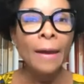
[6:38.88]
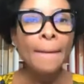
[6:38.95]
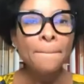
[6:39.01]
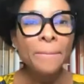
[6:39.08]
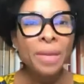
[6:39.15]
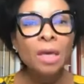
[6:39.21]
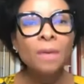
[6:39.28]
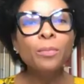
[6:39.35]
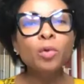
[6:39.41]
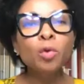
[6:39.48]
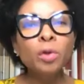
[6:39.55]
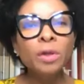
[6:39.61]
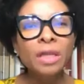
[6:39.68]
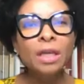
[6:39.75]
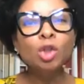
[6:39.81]
People
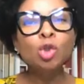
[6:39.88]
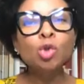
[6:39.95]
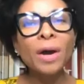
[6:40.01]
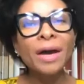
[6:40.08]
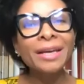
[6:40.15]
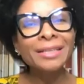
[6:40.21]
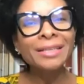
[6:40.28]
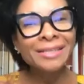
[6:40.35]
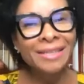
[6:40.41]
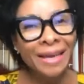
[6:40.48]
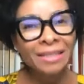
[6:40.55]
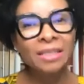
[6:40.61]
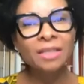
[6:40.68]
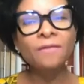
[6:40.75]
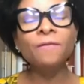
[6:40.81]
need to
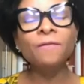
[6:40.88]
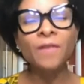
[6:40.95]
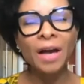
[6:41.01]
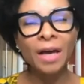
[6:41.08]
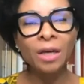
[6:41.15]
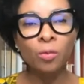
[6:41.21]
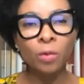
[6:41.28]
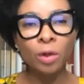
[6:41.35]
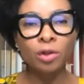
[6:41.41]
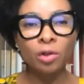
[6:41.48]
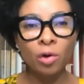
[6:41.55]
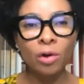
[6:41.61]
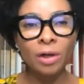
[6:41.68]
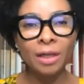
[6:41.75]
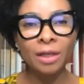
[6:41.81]
identify with
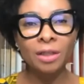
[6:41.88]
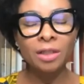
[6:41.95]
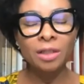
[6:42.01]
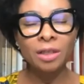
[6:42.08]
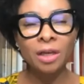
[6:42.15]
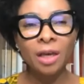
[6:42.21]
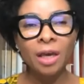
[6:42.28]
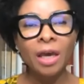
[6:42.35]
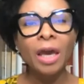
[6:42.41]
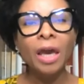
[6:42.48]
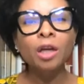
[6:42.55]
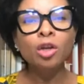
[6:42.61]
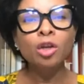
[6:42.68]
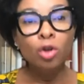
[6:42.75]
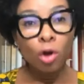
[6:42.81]
knowledge,
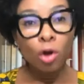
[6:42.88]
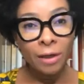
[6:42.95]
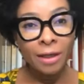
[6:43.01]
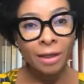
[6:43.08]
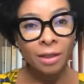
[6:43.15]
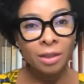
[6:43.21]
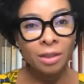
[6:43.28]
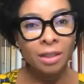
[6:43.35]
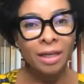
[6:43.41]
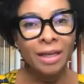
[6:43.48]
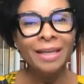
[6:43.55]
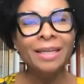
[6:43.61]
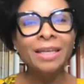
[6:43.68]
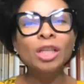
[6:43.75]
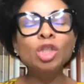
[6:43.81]
and knowledge
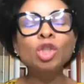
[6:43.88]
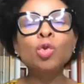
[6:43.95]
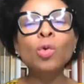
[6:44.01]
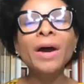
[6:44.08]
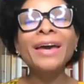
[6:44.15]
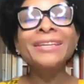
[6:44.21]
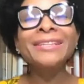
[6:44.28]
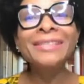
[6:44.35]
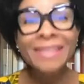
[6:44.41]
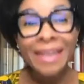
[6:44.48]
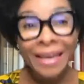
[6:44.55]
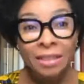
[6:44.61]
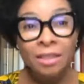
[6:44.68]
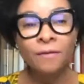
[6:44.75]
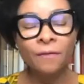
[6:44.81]
needs to
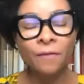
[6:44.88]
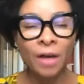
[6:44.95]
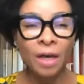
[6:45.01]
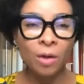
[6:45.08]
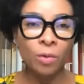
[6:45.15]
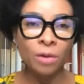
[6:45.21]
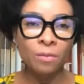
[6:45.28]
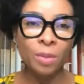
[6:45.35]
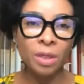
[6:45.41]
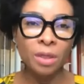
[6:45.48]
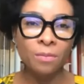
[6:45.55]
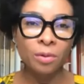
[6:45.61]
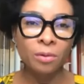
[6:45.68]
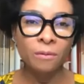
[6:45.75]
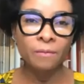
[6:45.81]
identify with
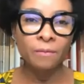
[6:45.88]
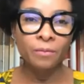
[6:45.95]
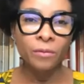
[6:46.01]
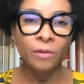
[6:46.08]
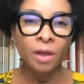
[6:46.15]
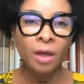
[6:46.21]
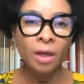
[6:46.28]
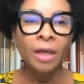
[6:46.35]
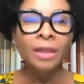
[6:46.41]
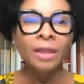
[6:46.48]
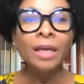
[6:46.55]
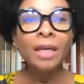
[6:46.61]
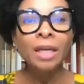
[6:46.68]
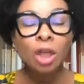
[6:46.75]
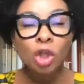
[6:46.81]
people.
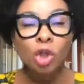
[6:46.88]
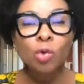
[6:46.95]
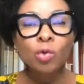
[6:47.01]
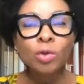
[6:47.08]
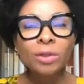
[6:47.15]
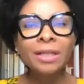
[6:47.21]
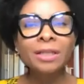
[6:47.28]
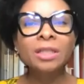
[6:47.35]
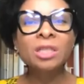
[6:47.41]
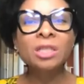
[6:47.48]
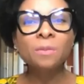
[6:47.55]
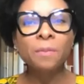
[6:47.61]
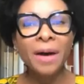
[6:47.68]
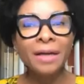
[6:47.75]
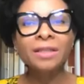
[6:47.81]
The issues that
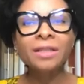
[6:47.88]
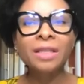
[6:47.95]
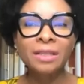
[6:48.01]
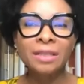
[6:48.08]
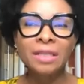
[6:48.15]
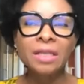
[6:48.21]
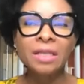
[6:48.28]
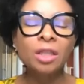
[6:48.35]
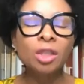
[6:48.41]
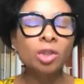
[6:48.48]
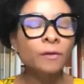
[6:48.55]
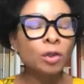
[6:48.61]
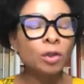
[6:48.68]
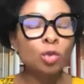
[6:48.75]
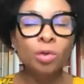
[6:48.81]
sparked the series
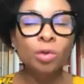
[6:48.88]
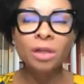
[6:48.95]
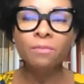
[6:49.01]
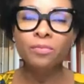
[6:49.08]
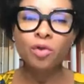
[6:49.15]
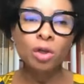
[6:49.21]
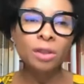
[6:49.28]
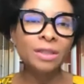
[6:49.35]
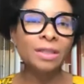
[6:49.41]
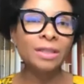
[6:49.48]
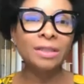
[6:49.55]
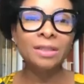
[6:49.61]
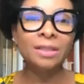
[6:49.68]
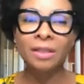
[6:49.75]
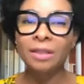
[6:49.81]
of student
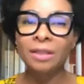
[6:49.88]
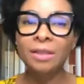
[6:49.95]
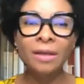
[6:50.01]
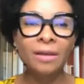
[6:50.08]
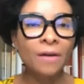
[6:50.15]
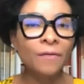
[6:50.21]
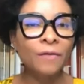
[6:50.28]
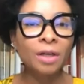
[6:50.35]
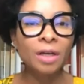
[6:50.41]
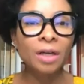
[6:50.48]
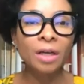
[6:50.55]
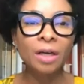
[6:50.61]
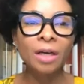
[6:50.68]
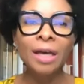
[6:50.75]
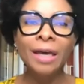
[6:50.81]
protests in South
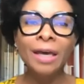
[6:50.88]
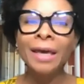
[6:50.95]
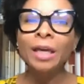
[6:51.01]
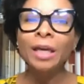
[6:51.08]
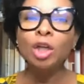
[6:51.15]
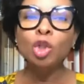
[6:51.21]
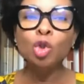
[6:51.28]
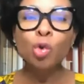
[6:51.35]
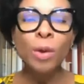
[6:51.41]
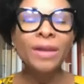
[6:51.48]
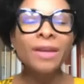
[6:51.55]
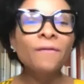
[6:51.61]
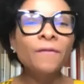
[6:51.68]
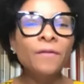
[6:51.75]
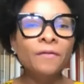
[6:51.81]
Africa in
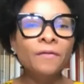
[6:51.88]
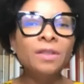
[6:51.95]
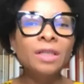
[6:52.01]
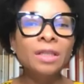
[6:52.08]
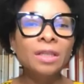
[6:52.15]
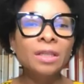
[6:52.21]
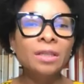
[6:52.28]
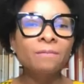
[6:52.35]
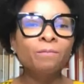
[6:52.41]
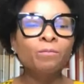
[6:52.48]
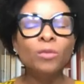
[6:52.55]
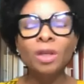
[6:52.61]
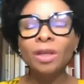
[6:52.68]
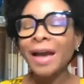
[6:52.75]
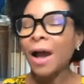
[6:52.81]
2015
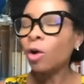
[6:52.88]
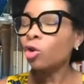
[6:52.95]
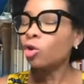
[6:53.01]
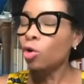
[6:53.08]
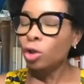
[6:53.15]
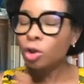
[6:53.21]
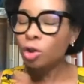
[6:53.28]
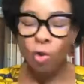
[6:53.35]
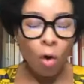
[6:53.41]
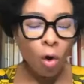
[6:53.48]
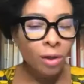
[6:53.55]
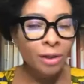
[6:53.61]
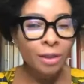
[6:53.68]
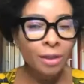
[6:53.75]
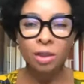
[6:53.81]
across
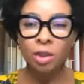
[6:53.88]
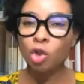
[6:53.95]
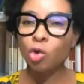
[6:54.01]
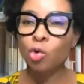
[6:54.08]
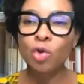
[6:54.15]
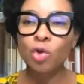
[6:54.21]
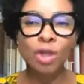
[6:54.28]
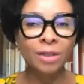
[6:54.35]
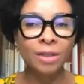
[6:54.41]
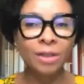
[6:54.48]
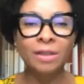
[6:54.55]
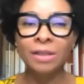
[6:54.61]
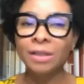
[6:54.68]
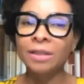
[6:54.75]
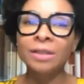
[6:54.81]
all
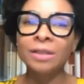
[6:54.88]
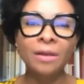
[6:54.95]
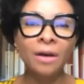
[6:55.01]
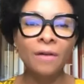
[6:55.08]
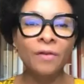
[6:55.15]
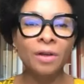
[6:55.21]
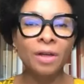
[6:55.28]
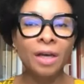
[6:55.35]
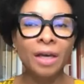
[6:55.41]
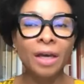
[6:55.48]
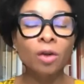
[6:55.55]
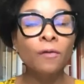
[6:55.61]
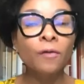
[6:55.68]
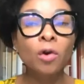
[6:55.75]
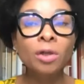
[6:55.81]
institutions in South Africa.
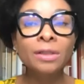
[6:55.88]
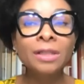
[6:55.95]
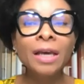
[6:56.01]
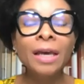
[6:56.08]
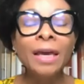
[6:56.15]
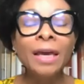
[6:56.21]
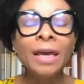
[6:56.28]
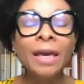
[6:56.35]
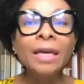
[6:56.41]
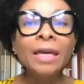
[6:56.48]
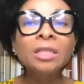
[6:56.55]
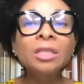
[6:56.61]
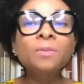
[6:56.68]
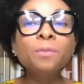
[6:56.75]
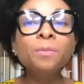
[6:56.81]
And of course, they
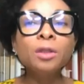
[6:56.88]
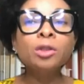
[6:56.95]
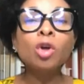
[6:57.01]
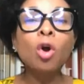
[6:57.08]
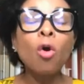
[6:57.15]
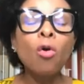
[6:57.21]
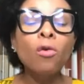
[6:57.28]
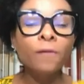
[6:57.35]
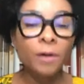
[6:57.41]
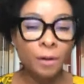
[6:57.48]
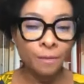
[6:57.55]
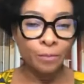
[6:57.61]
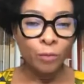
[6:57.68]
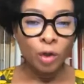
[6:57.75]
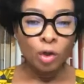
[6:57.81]
spilled over
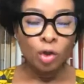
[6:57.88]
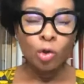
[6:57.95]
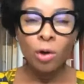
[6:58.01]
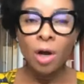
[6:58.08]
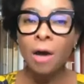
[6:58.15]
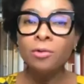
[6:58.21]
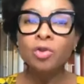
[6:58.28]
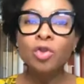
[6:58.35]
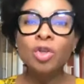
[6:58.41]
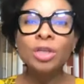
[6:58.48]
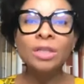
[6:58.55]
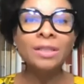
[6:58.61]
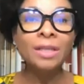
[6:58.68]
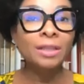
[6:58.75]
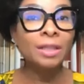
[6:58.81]
to
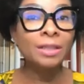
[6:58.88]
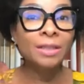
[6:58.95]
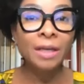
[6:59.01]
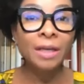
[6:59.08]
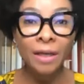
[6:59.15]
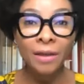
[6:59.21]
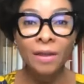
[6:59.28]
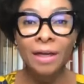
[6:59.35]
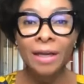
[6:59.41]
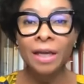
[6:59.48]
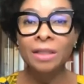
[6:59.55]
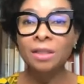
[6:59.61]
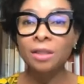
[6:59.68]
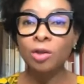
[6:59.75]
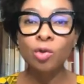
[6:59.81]
countries such as the
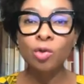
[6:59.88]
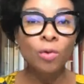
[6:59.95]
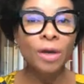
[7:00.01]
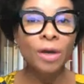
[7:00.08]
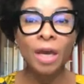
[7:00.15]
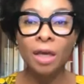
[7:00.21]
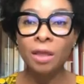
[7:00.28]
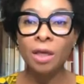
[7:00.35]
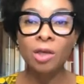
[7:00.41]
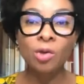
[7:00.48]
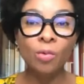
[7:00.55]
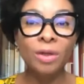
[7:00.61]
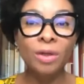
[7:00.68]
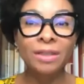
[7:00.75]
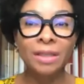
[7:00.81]
Netherlands, the UK, the
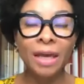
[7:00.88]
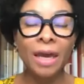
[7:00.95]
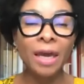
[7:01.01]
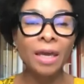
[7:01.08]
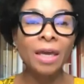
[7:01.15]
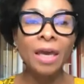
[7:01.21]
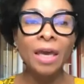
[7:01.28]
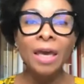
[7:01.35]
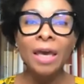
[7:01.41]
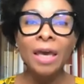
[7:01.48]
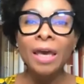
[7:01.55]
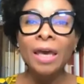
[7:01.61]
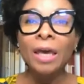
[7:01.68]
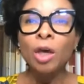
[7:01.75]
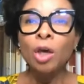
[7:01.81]
USA,
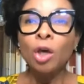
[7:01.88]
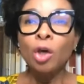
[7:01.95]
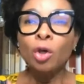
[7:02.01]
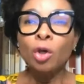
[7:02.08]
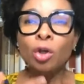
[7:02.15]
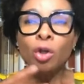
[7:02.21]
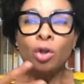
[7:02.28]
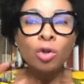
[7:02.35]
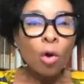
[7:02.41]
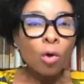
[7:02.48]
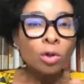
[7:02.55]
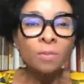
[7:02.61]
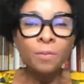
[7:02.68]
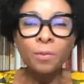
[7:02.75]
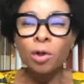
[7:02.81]

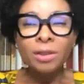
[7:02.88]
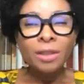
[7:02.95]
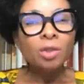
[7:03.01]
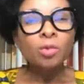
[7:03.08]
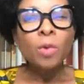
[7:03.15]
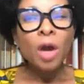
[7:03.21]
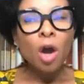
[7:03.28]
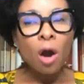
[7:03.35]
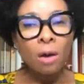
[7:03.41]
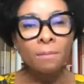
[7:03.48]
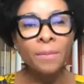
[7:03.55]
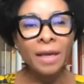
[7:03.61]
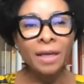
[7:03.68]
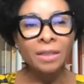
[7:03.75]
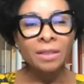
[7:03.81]
those protests were
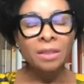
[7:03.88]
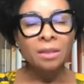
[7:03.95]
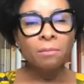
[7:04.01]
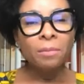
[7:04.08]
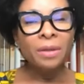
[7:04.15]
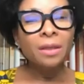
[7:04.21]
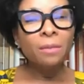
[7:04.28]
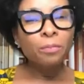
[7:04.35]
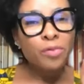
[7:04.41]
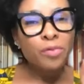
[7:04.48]
complex, but the